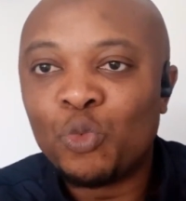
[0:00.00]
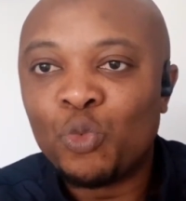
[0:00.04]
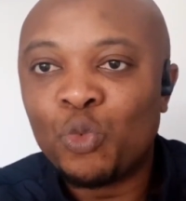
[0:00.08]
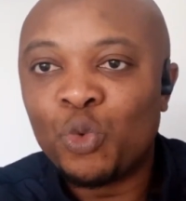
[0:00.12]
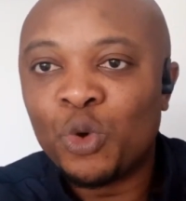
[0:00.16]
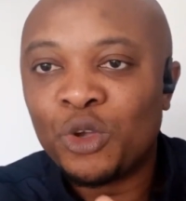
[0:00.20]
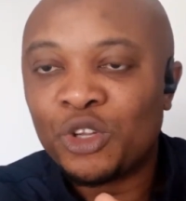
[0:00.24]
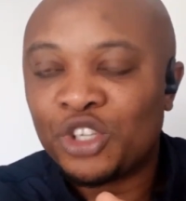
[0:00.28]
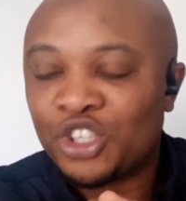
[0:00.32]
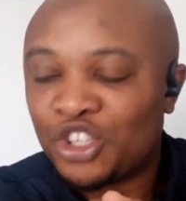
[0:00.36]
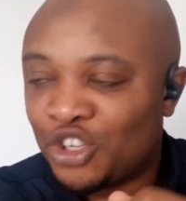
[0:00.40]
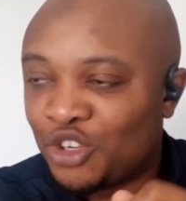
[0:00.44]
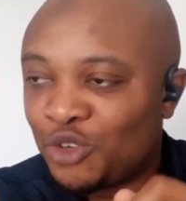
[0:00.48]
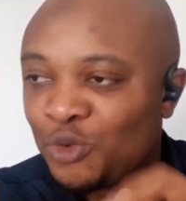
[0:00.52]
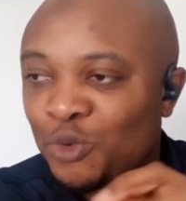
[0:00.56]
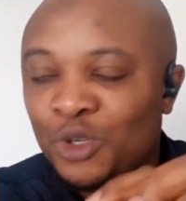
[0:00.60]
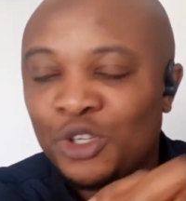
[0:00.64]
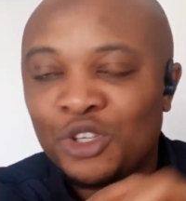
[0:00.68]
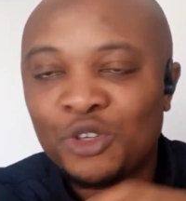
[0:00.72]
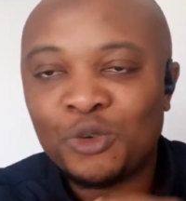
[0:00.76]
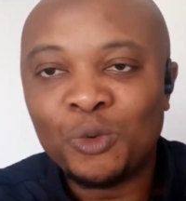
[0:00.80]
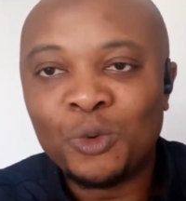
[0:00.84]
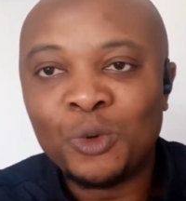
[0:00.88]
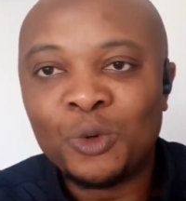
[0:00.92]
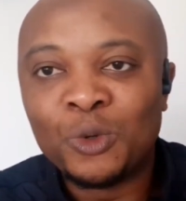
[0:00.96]
Which
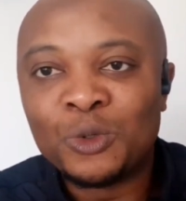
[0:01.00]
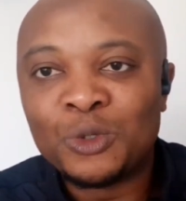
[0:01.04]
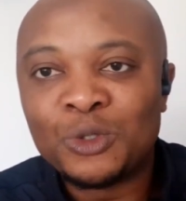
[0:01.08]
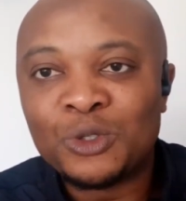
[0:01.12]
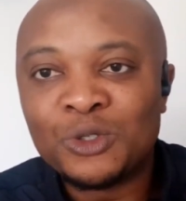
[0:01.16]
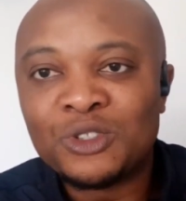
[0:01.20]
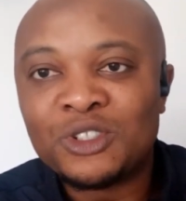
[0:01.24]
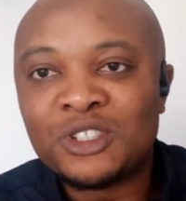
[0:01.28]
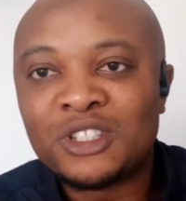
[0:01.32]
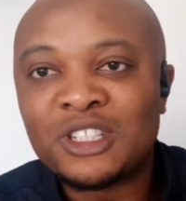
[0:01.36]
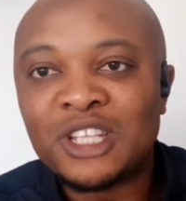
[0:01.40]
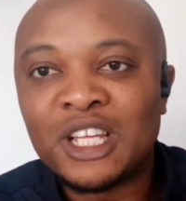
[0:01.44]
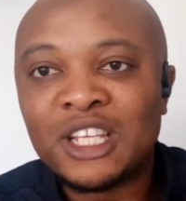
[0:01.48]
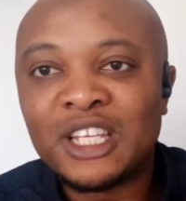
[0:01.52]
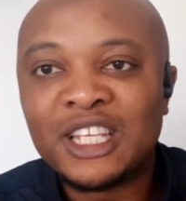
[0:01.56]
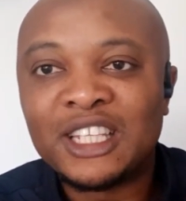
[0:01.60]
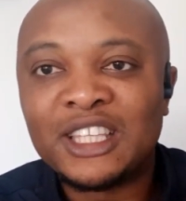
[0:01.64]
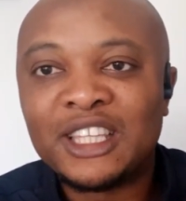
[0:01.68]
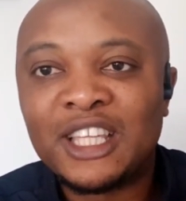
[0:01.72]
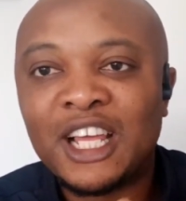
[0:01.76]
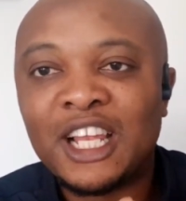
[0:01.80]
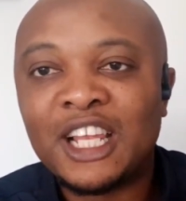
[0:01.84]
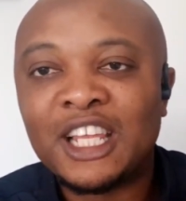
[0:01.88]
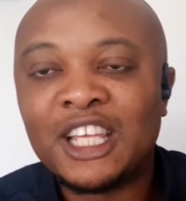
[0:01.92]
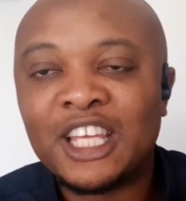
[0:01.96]
we will soon send
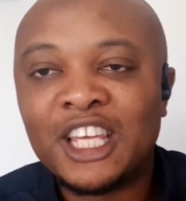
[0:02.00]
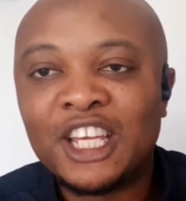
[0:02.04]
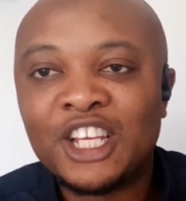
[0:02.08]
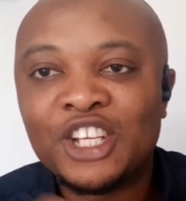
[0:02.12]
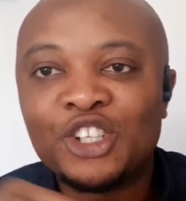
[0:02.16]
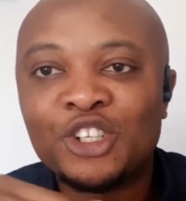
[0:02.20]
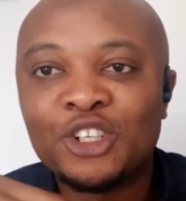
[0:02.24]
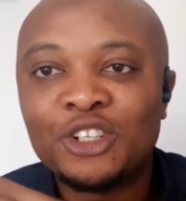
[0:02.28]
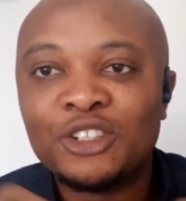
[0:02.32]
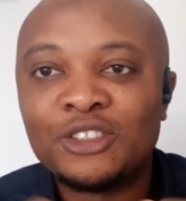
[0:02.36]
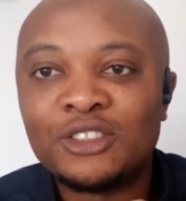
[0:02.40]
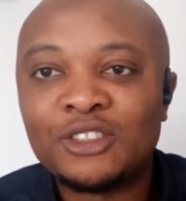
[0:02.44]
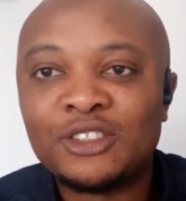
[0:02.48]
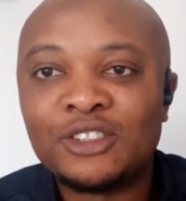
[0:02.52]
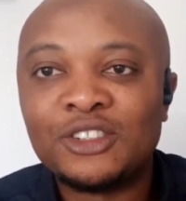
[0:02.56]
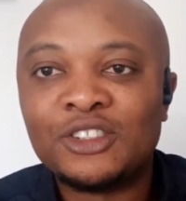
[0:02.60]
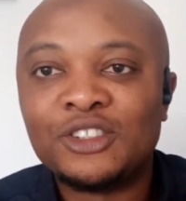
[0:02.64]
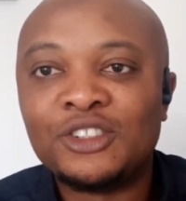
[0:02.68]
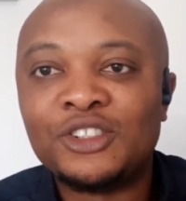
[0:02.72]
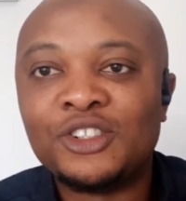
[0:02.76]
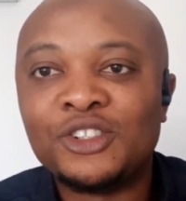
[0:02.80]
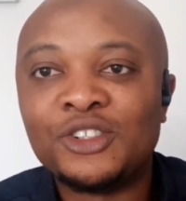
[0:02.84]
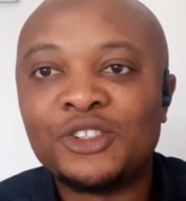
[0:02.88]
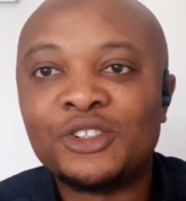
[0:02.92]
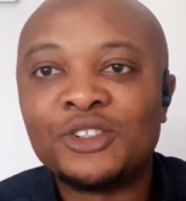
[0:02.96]
a delegation to
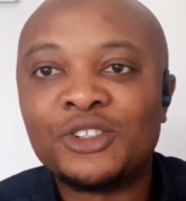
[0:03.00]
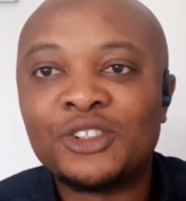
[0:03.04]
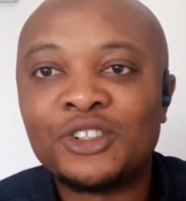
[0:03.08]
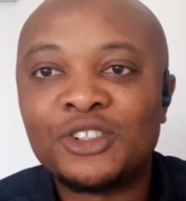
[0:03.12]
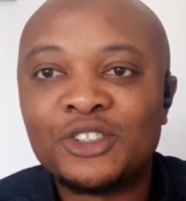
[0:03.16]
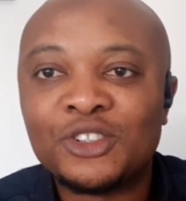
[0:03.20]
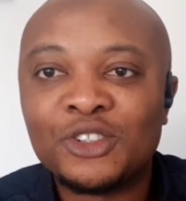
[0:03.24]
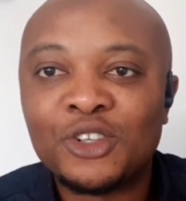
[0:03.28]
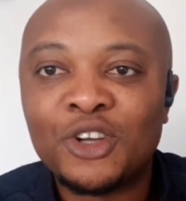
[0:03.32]
the Duke